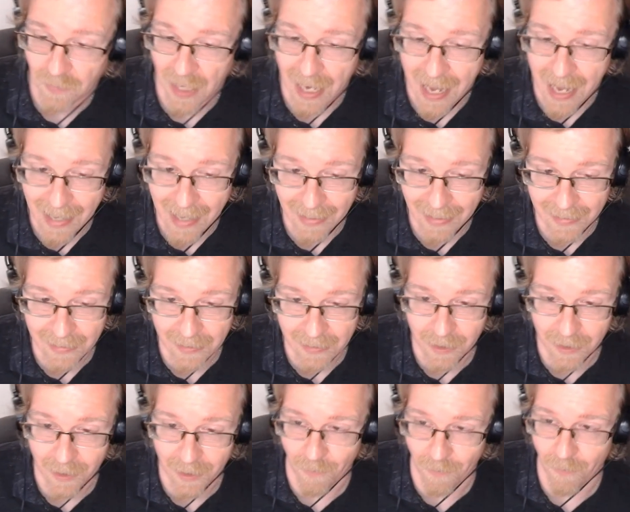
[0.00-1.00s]

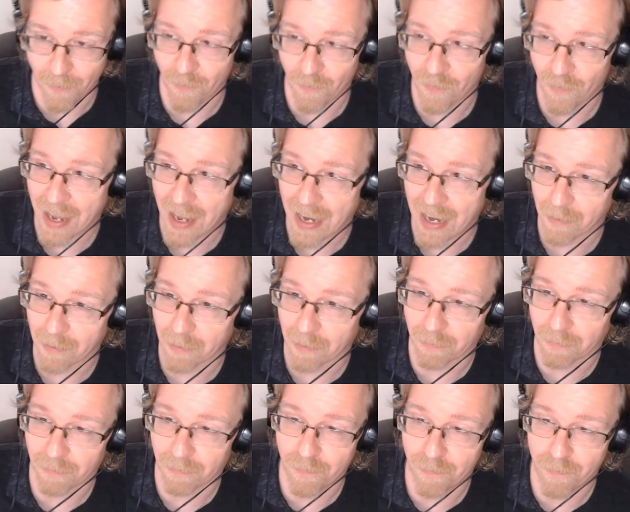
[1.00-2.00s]
and they,
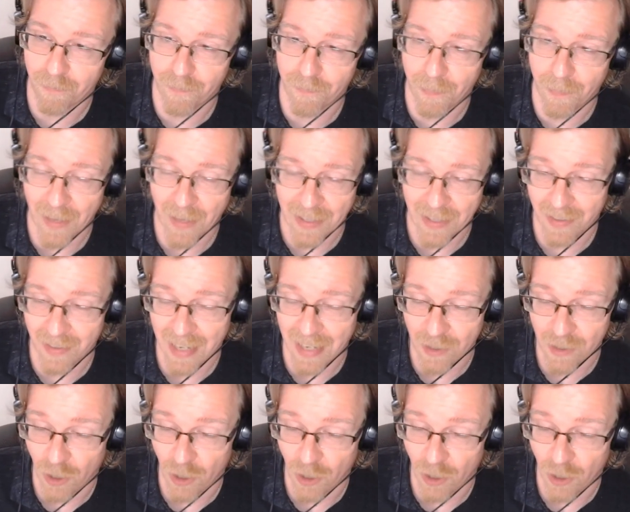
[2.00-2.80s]
they he